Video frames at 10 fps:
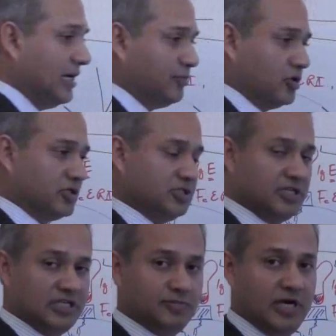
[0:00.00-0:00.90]

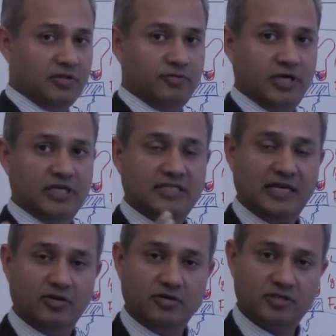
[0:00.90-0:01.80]
lipoxygenase pathway and
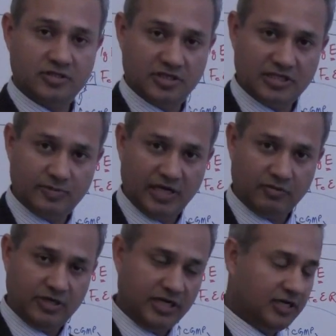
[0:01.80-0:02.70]
cyclooxygenase
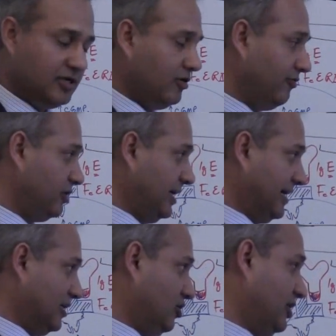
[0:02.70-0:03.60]
pathway, right, of the
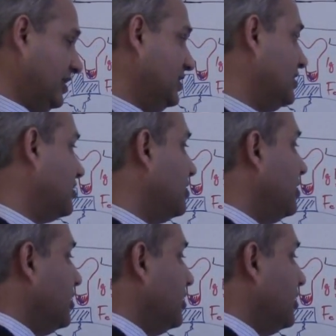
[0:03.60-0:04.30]
arachidonic acid.